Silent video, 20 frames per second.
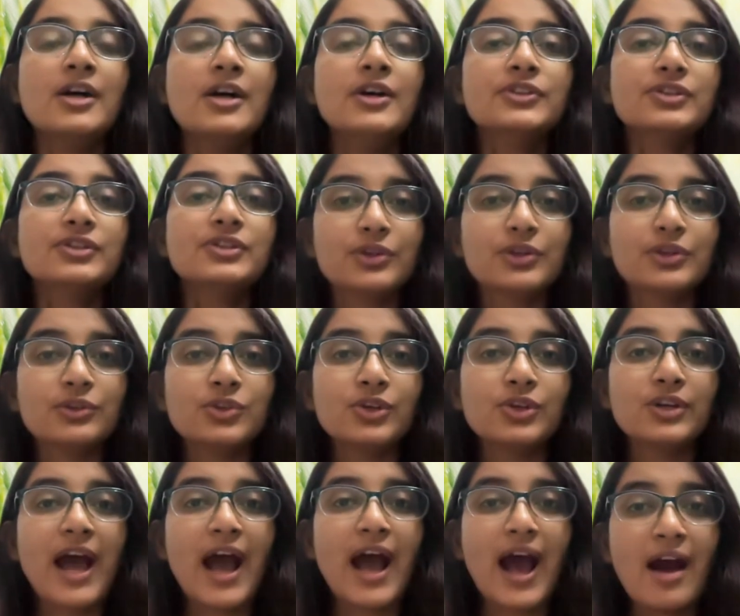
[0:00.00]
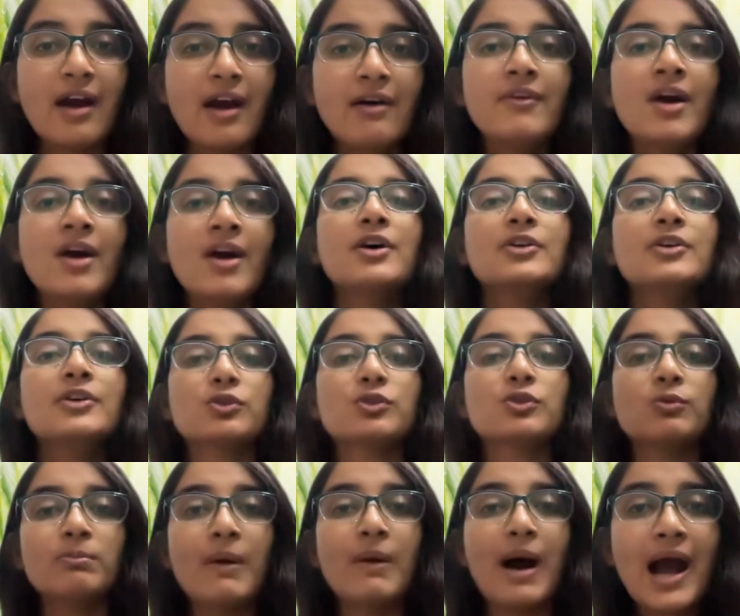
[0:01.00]
So you should have
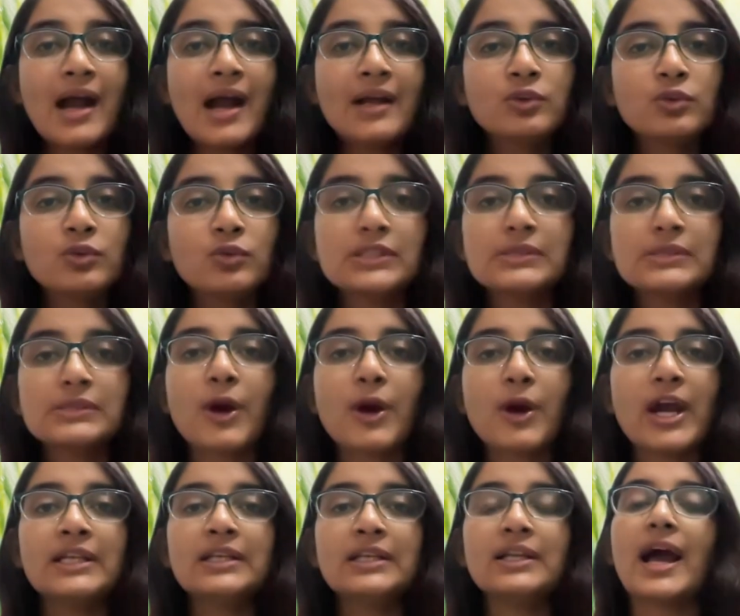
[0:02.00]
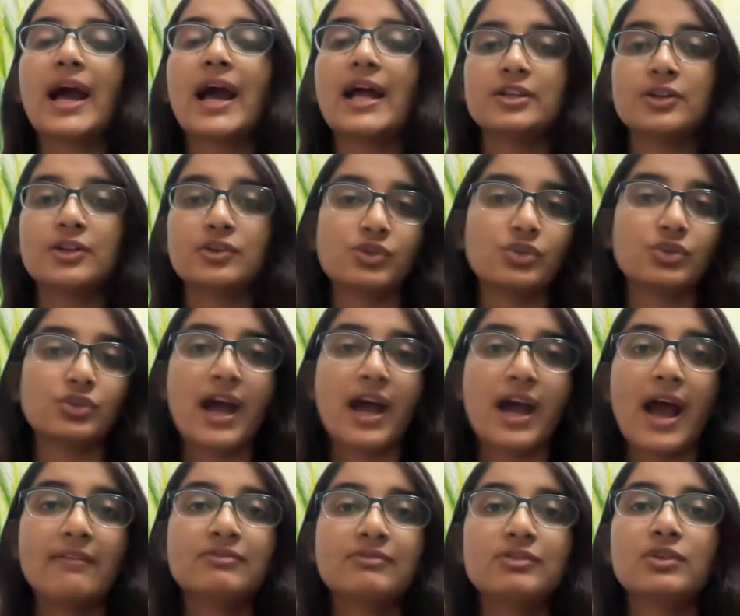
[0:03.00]
to mark those points and you should
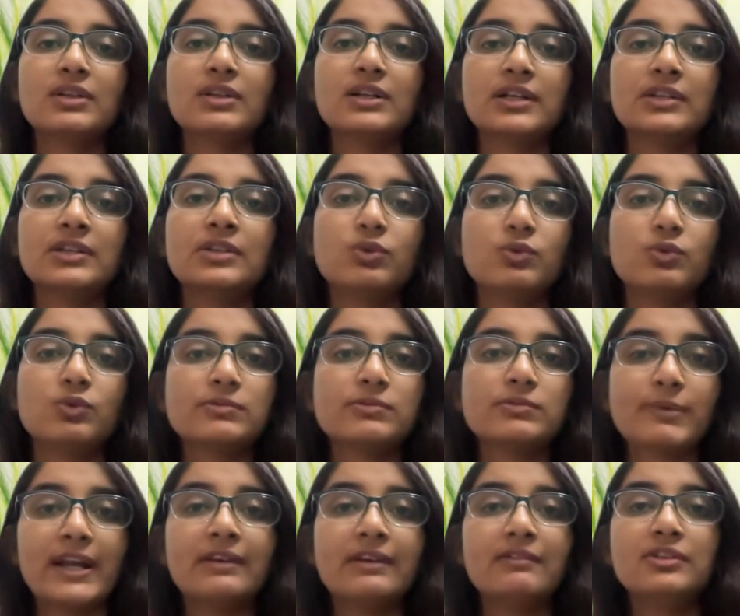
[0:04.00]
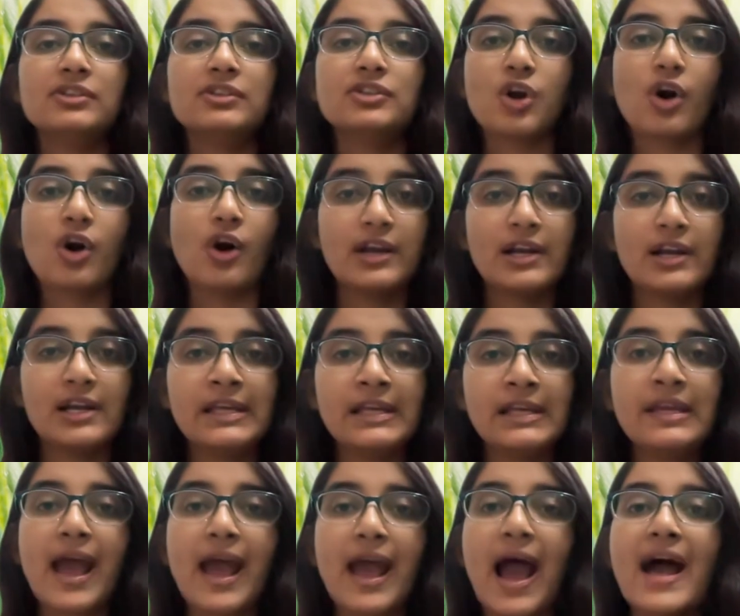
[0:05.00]
have to learn those points
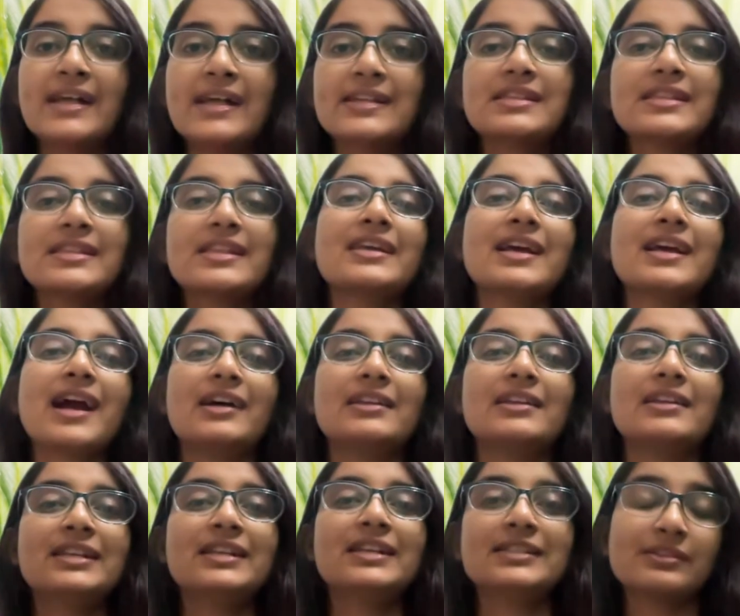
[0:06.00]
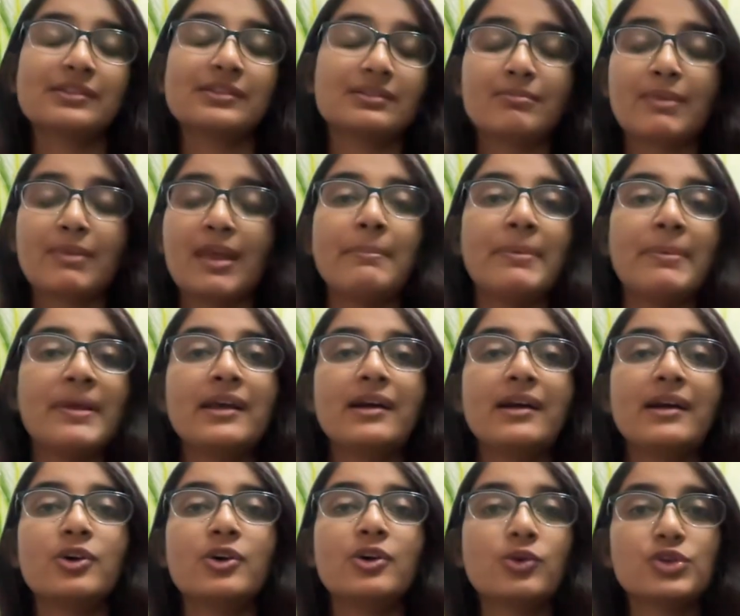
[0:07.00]
surely, as these may be
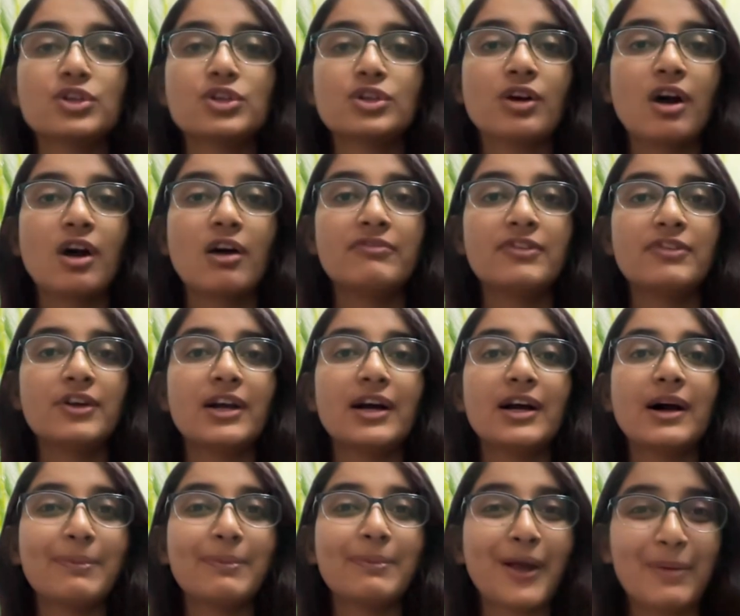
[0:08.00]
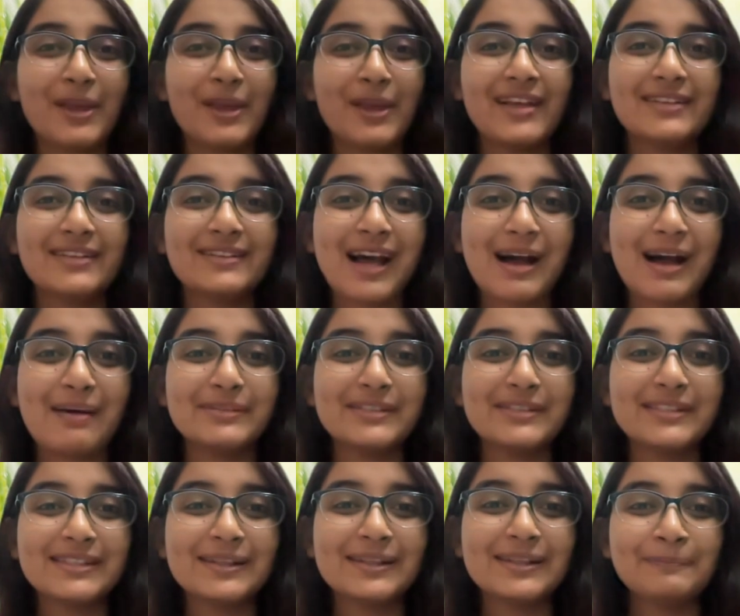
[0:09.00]
a question of your upcoming exams.